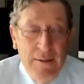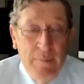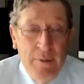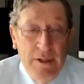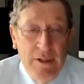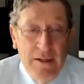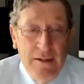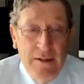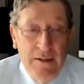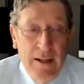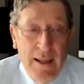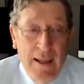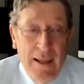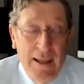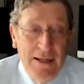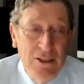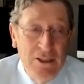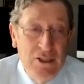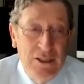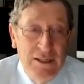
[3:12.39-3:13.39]
But
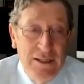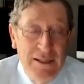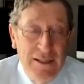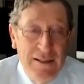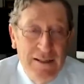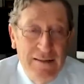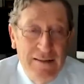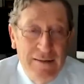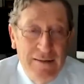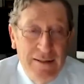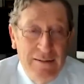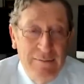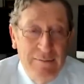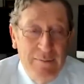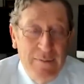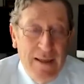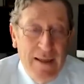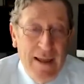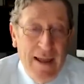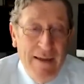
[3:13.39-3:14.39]
actually,
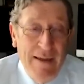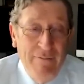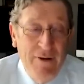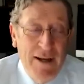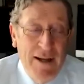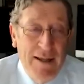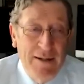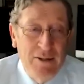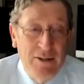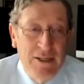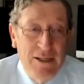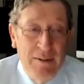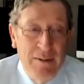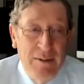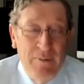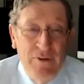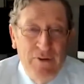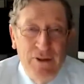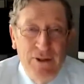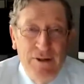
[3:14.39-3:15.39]
they haven't actually
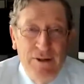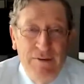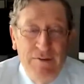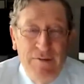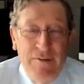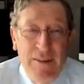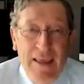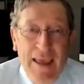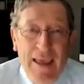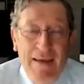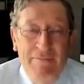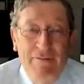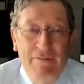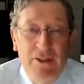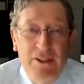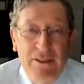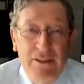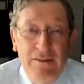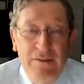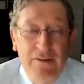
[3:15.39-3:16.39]
observed the
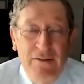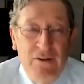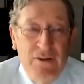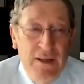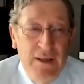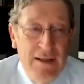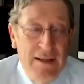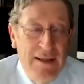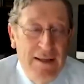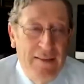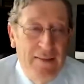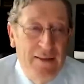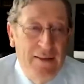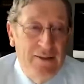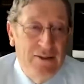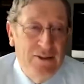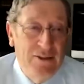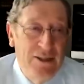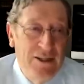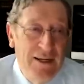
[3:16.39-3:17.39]
evidence, and
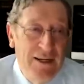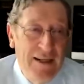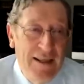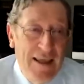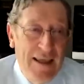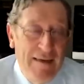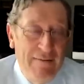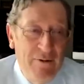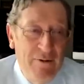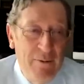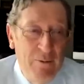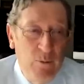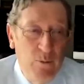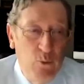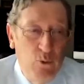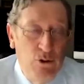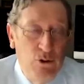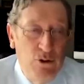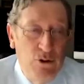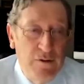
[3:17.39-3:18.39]
they certainly haven't
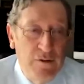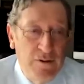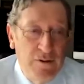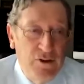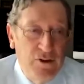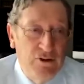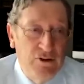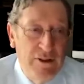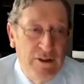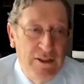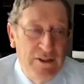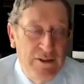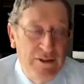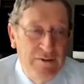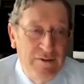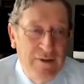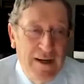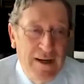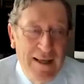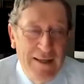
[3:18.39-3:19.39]
walked the streets
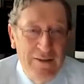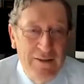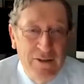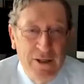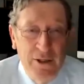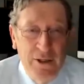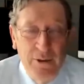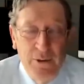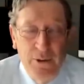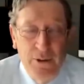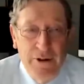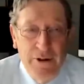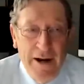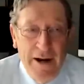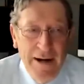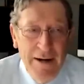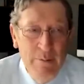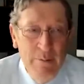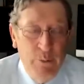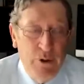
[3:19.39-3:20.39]
of Glasgow or
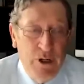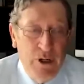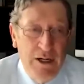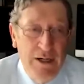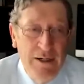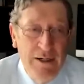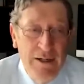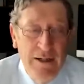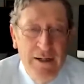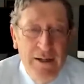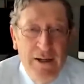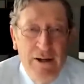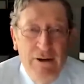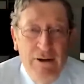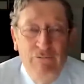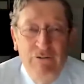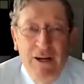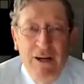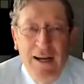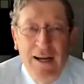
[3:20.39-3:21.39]
Edinburgh
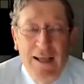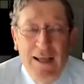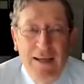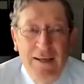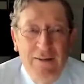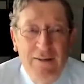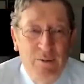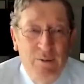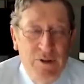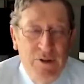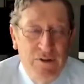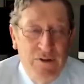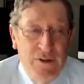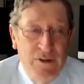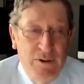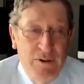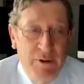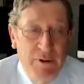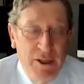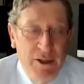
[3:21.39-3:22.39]
and realised what's
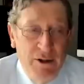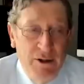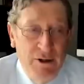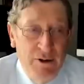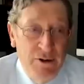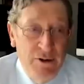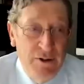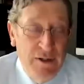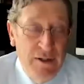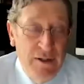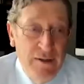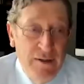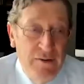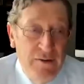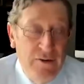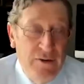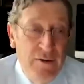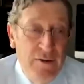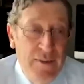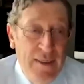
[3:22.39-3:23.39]
going on.
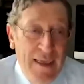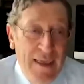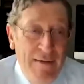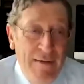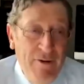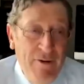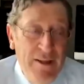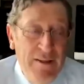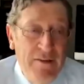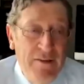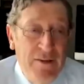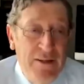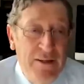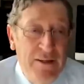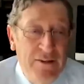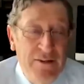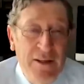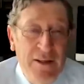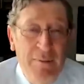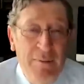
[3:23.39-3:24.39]
So the evidence, in
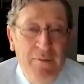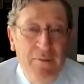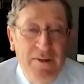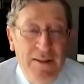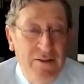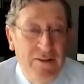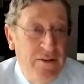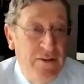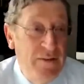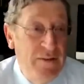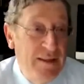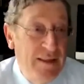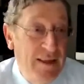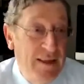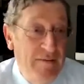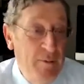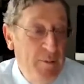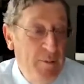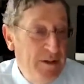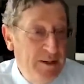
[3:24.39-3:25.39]
some sense, and the
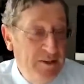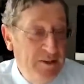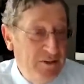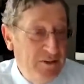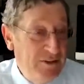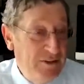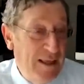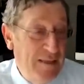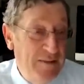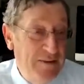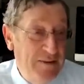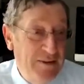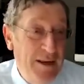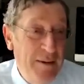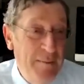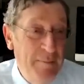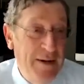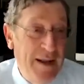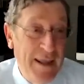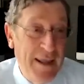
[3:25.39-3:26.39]
government has set this
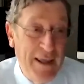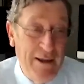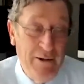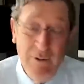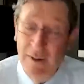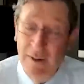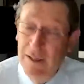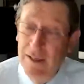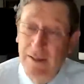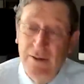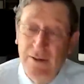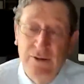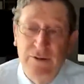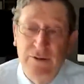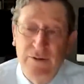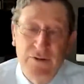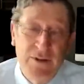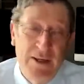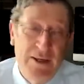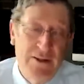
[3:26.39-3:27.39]
up now,
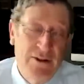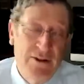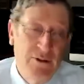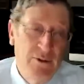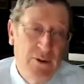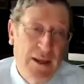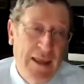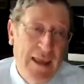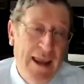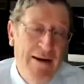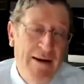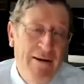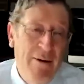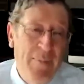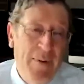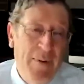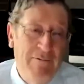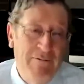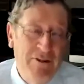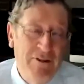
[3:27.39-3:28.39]
sort of said, don't care
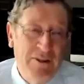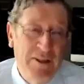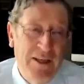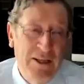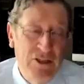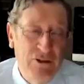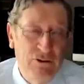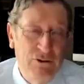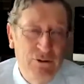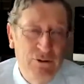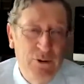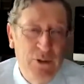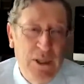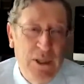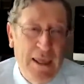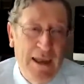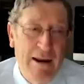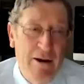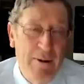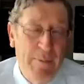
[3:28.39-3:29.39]
about recession, all
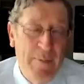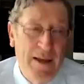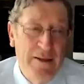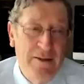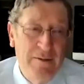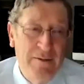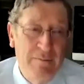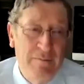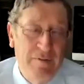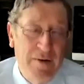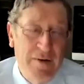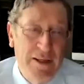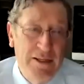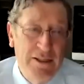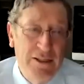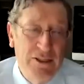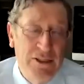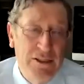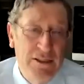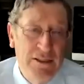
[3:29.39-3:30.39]
we care about is
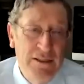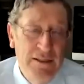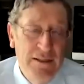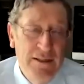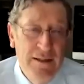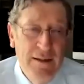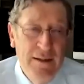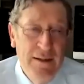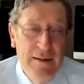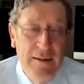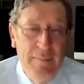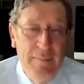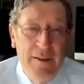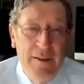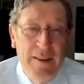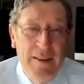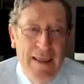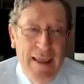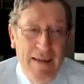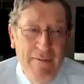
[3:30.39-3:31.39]
inflation.
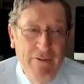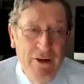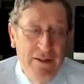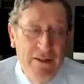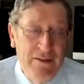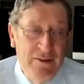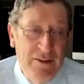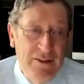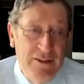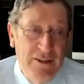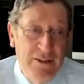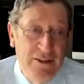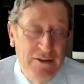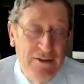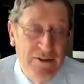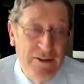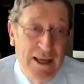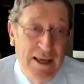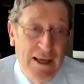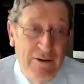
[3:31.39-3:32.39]
But the evidence, it
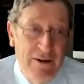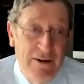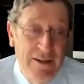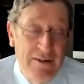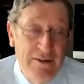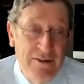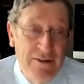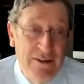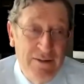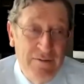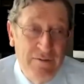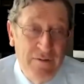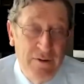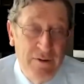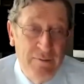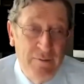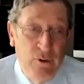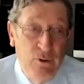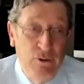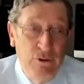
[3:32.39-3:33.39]
turns out, is that
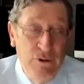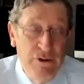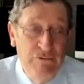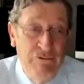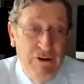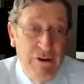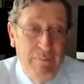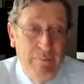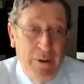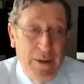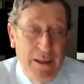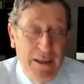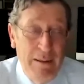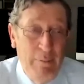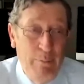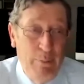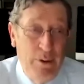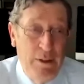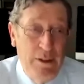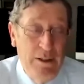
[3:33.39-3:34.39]
for ordinary
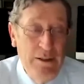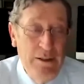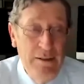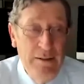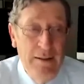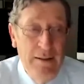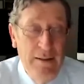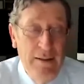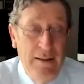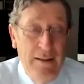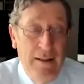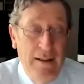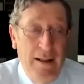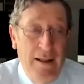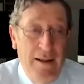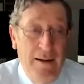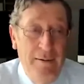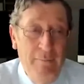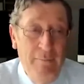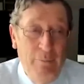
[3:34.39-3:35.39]
people,
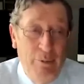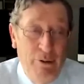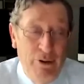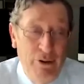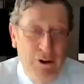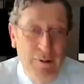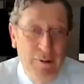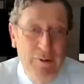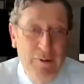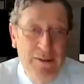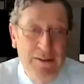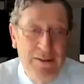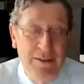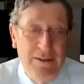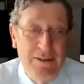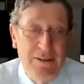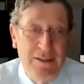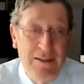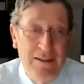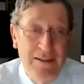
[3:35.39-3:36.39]

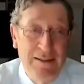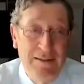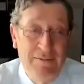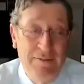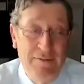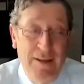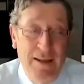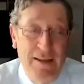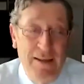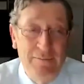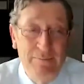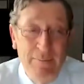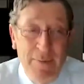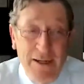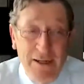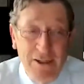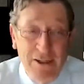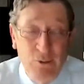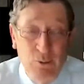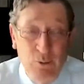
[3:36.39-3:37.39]
unemployment is
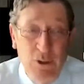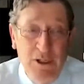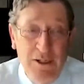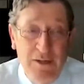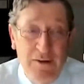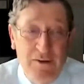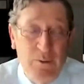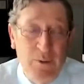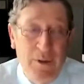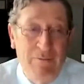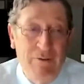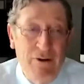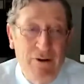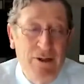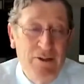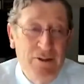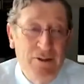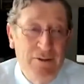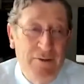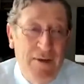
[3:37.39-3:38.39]
much worse. We have
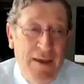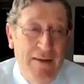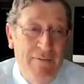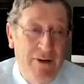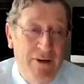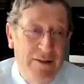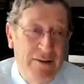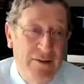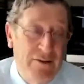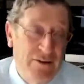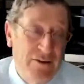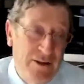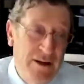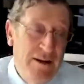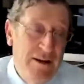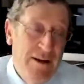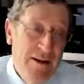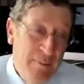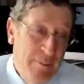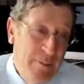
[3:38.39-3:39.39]
lots of evidence
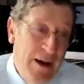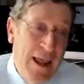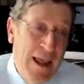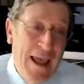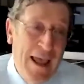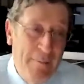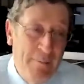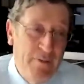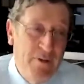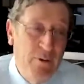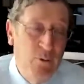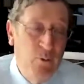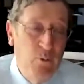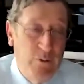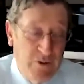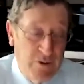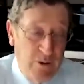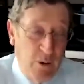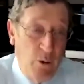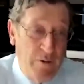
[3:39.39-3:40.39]
that perhaps,
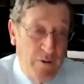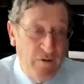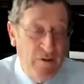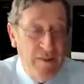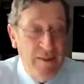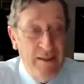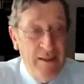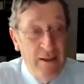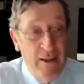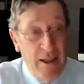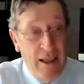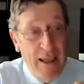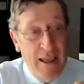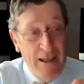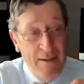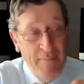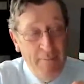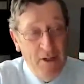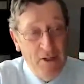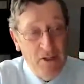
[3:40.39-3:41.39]
so if you think,
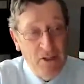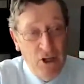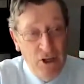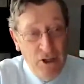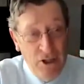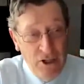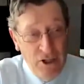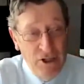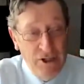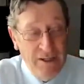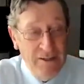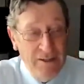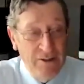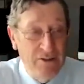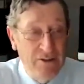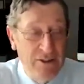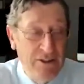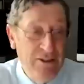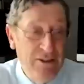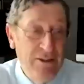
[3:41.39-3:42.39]
how much hurt
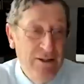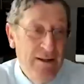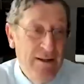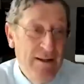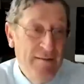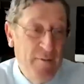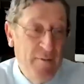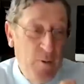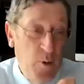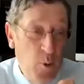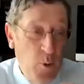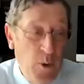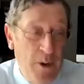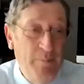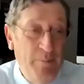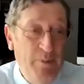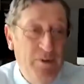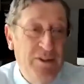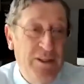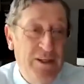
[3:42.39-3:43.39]
is there from a
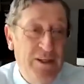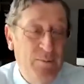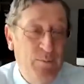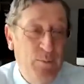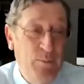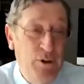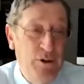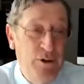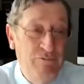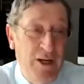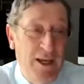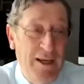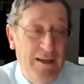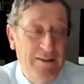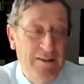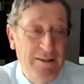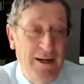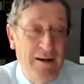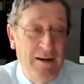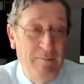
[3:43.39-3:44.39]
1 percentage point
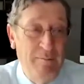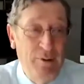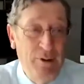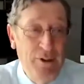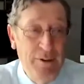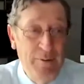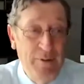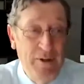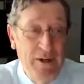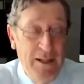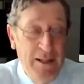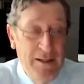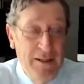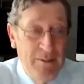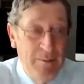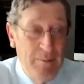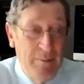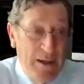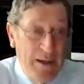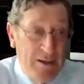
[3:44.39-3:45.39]
rise in unemployment
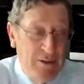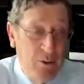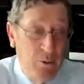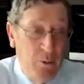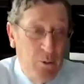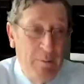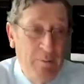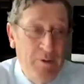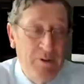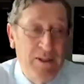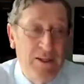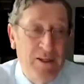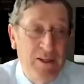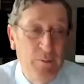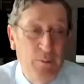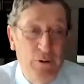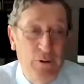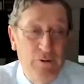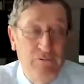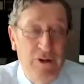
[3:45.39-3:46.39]
compared to a 1
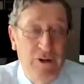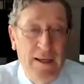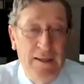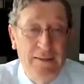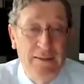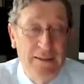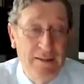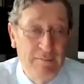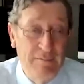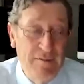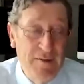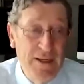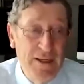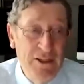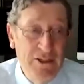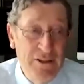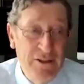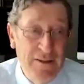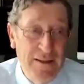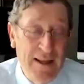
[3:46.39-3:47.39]
percentage point rise in inflation?